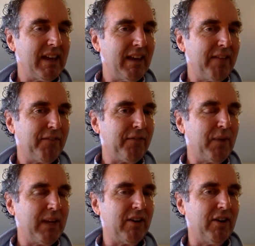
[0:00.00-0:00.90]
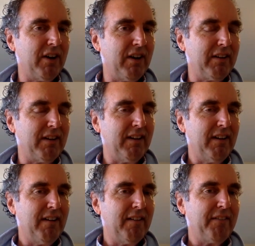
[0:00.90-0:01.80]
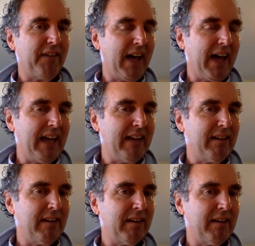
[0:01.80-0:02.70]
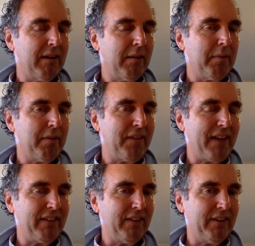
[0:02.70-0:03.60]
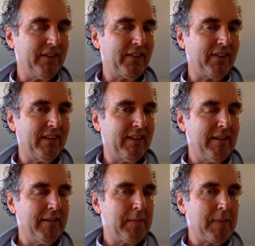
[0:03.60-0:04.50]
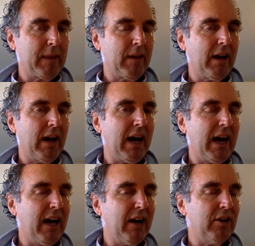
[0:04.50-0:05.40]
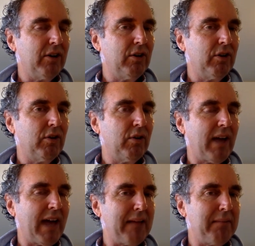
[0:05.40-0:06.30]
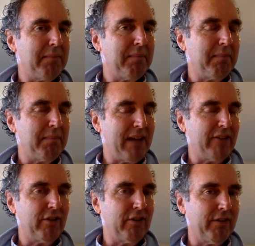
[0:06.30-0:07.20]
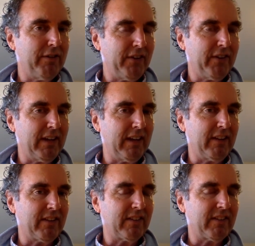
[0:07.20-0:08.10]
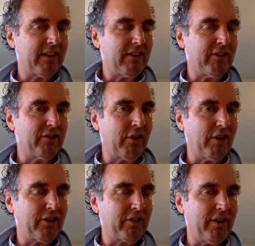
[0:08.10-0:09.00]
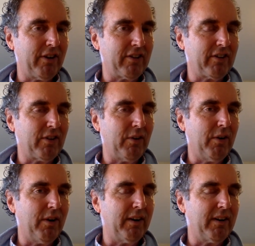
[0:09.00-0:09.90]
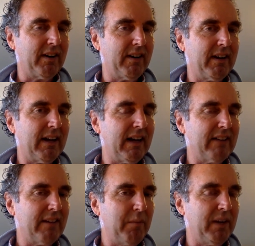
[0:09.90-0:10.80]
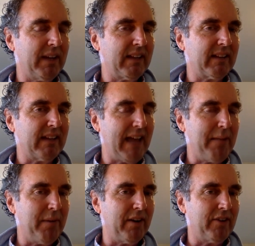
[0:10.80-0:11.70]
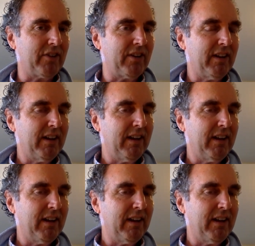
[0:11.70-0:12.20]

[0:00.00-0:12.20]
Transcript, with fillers: if we could find professors uh, at major universities such as George Church or uh, someone at Cambridge